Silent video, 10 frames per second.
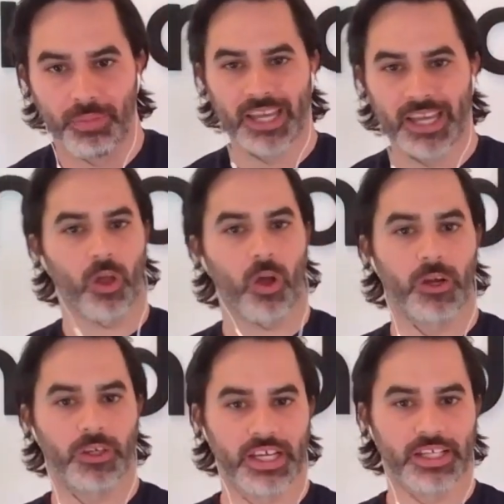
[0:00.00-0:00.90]
By and
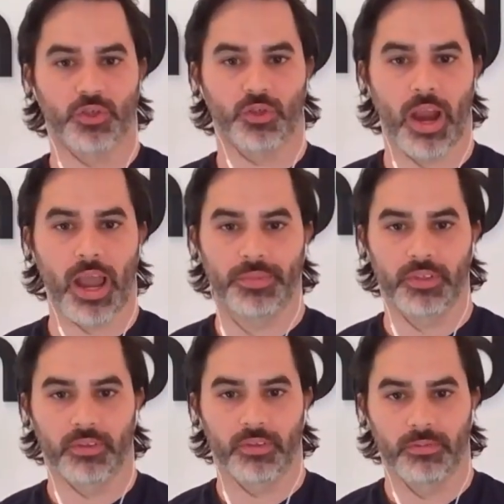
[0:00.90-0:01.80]
large, that's
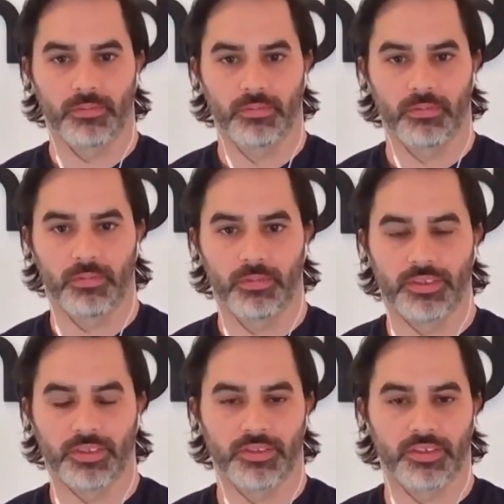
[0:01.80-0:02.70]
trapped.
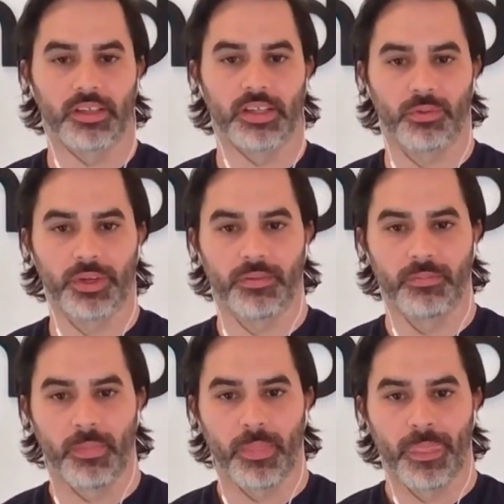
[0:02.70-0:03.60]
It's illiquid.
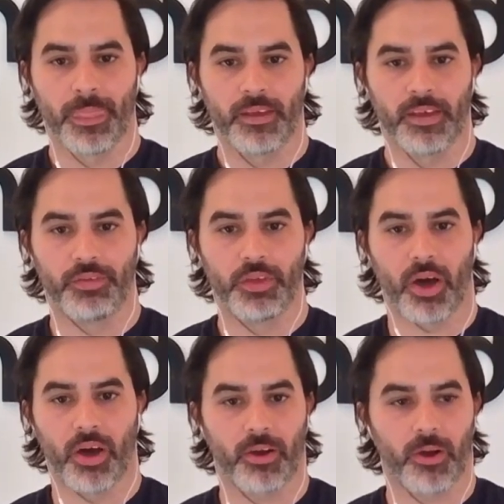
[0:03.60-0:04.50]
If you
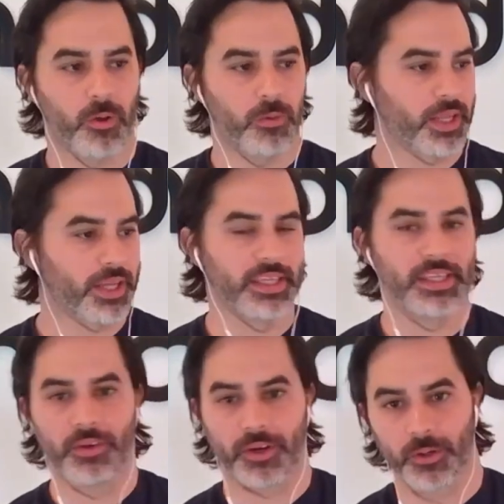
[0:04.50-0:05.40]
bought a home like a
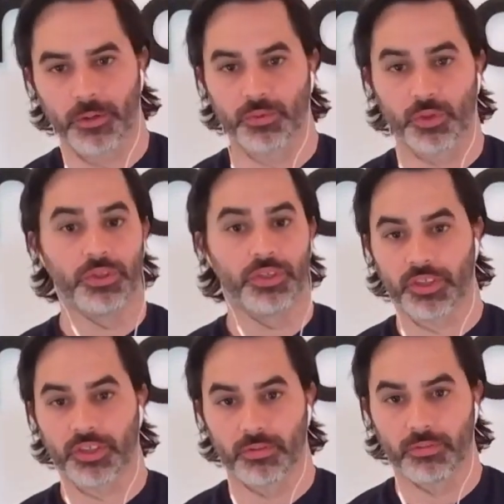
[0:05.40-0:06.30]
year ago, 2
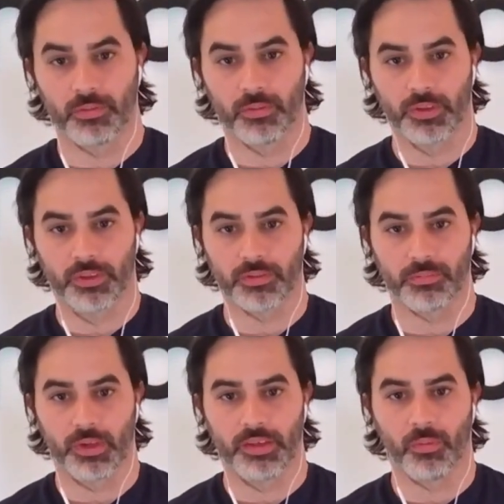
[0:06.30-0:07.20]
years ago, it's
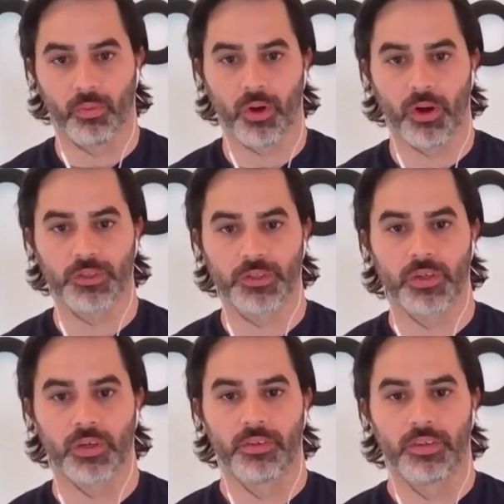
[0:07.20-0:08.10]
even worse,
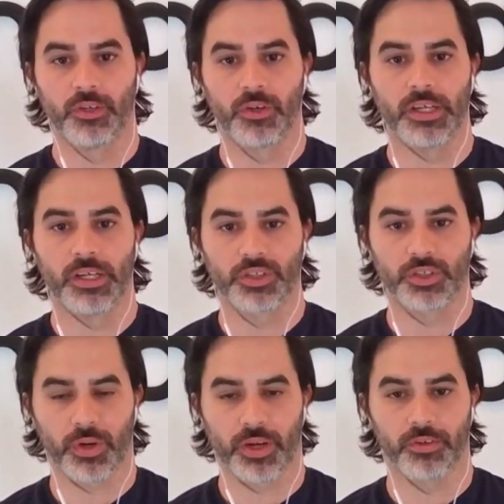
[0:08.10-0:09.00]
then your
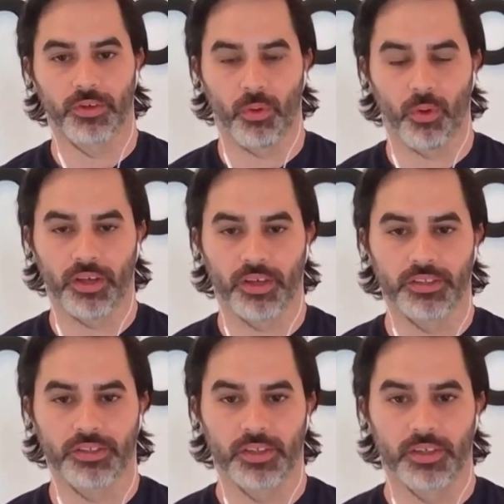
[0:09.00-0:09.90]
interest rate on your
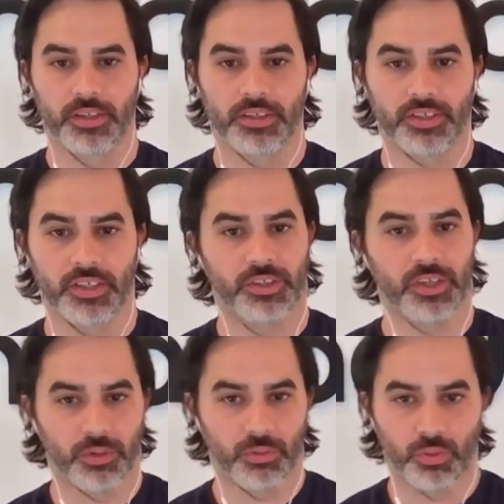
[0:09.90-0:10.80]
mortgage is such
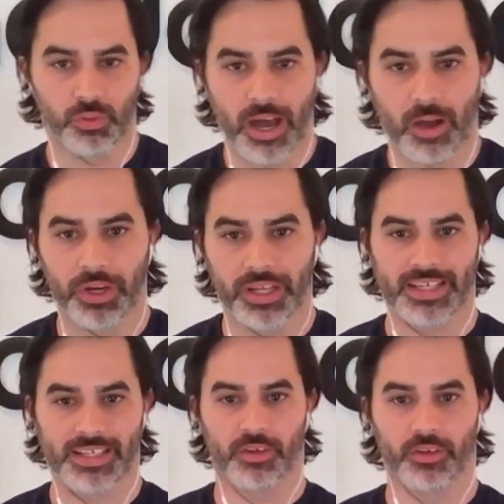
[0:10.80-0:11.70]
that you do not want
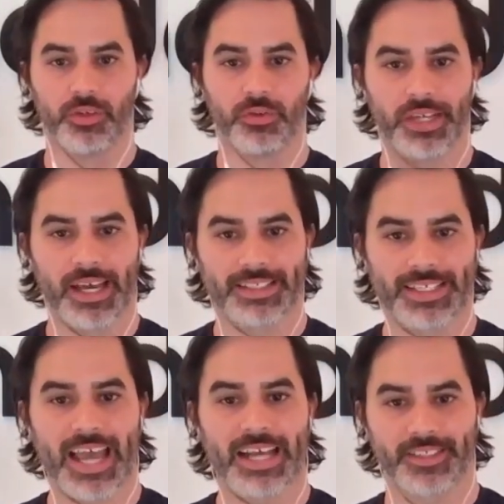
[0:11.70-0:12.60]
to take on new debt
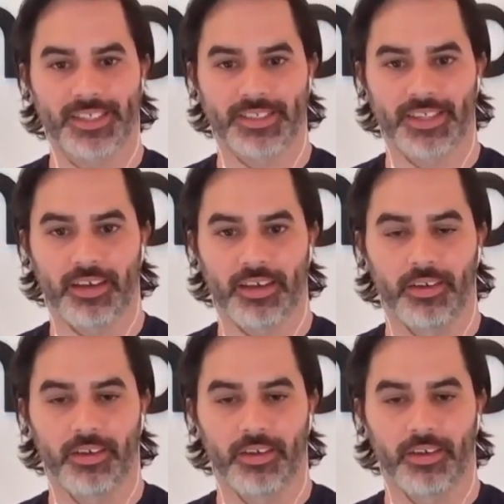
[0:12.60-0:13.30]
to access that.